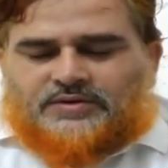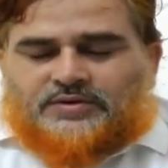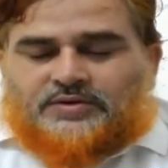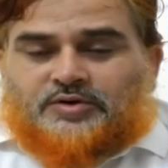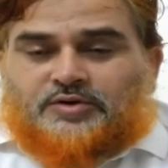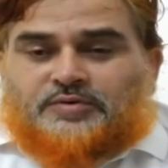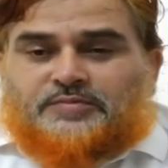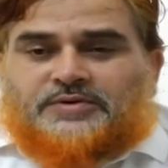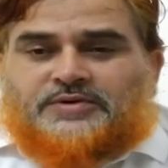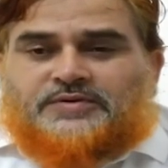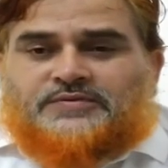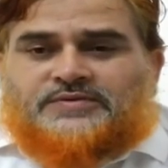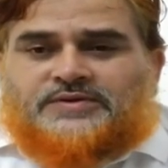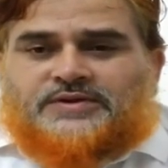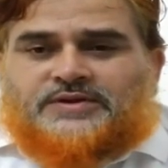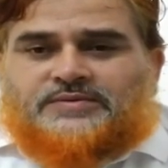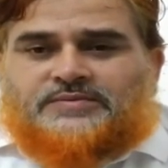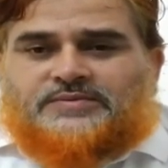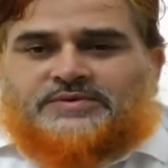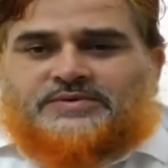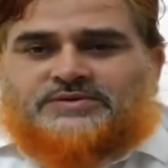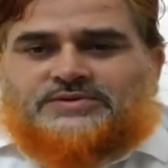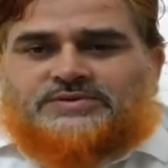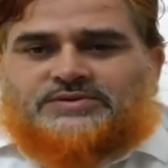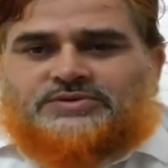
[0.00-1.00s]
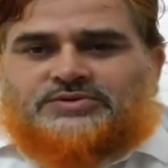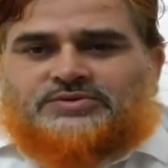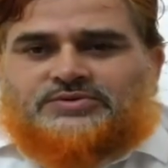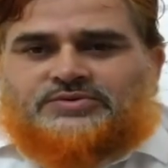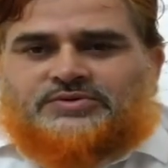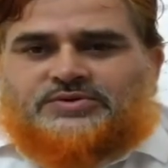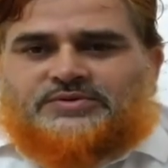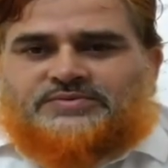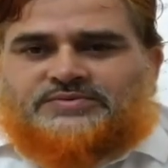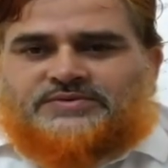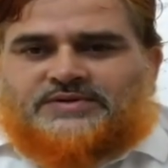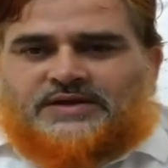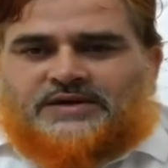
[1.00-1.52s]
Government Vidarbha
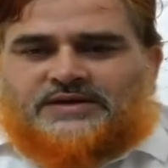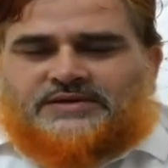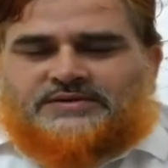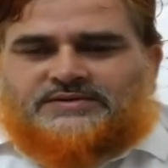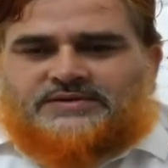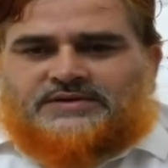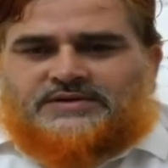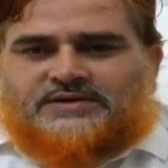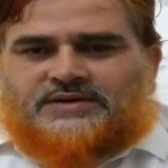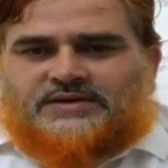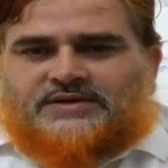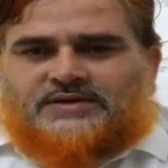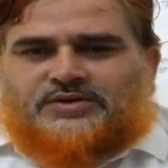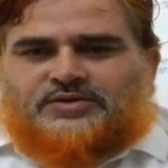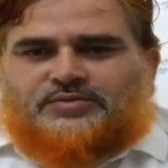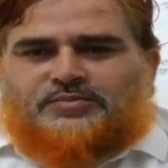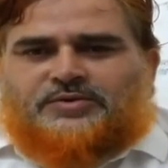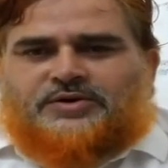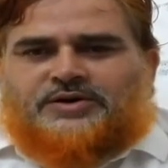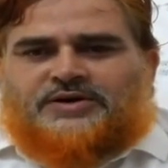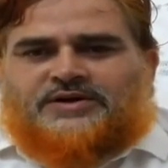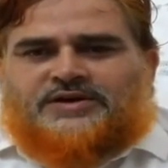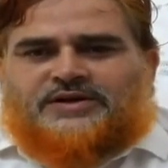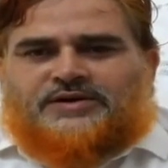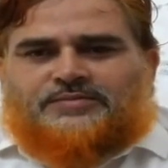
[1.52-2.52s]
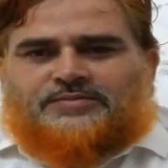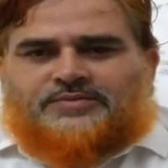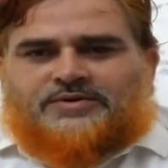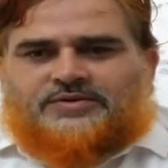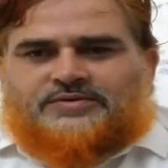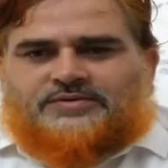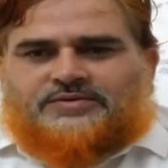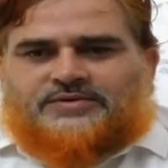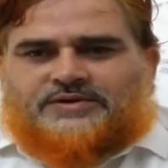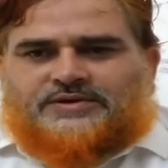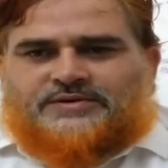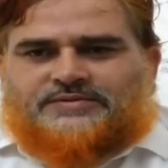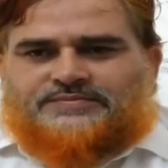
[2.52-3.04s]
Institute of Science and Humanities,
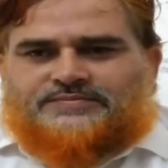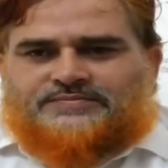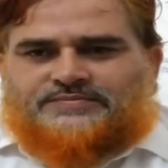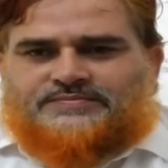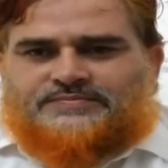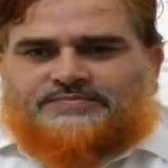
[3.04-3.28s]
Amravati.